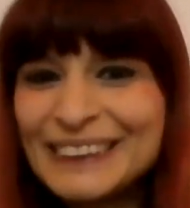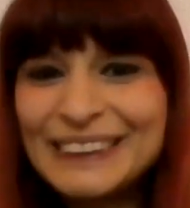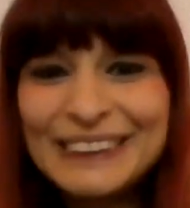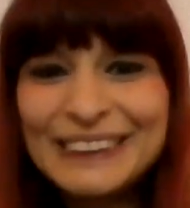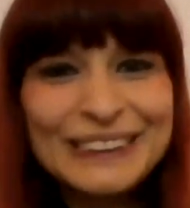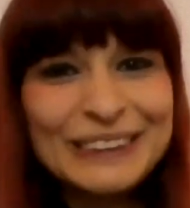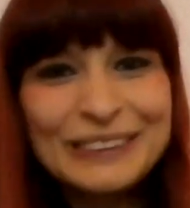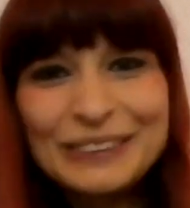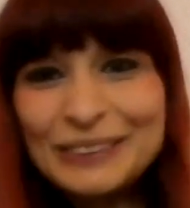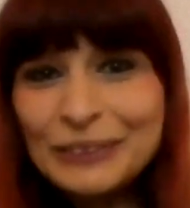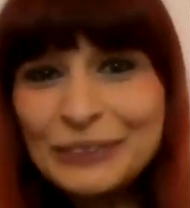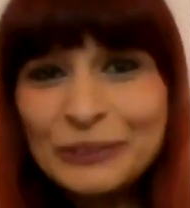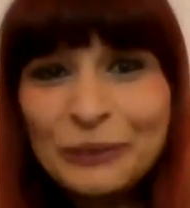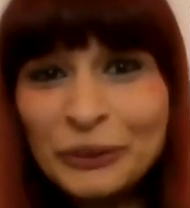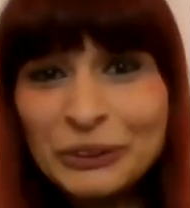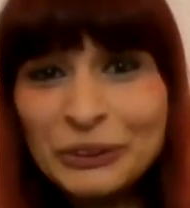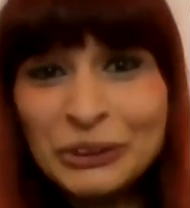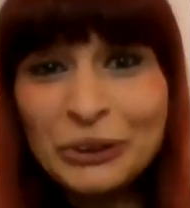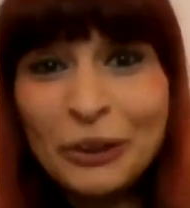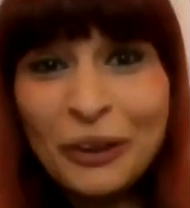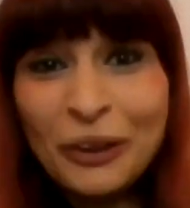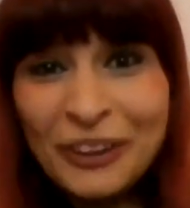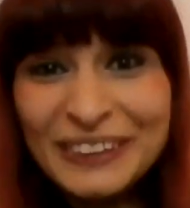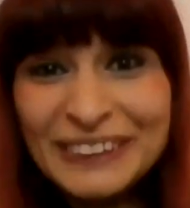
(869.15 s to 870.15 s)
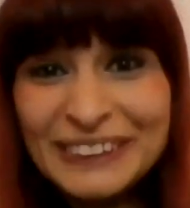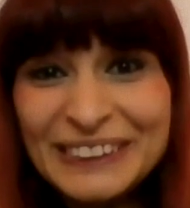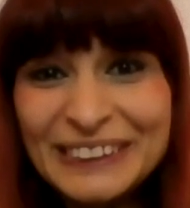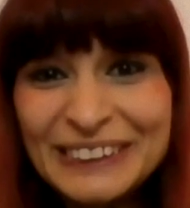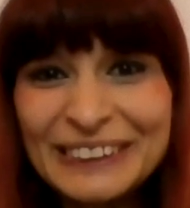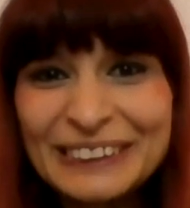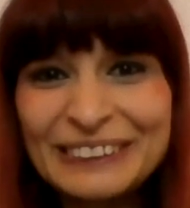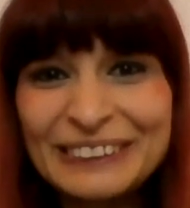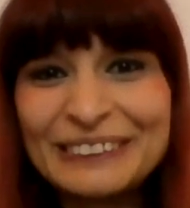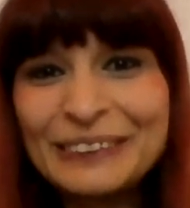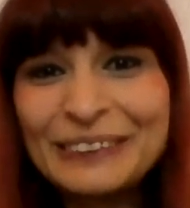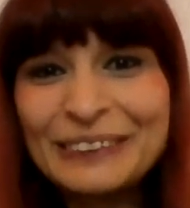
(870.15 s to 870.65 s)
It's your choice,
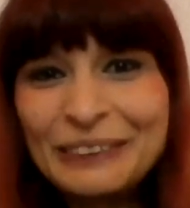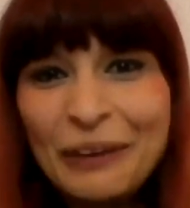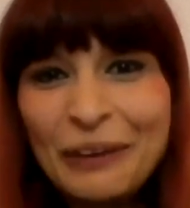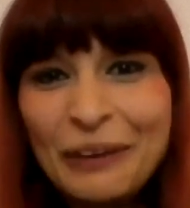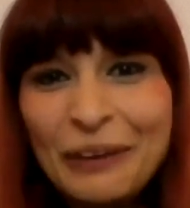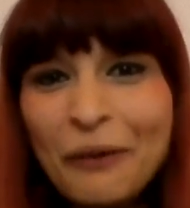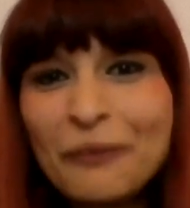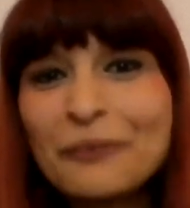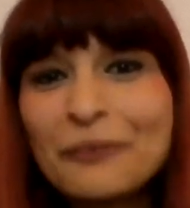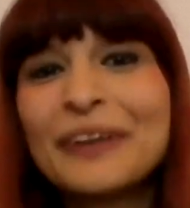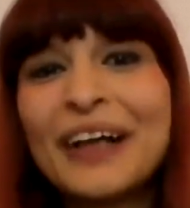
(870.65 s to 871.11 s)
you know,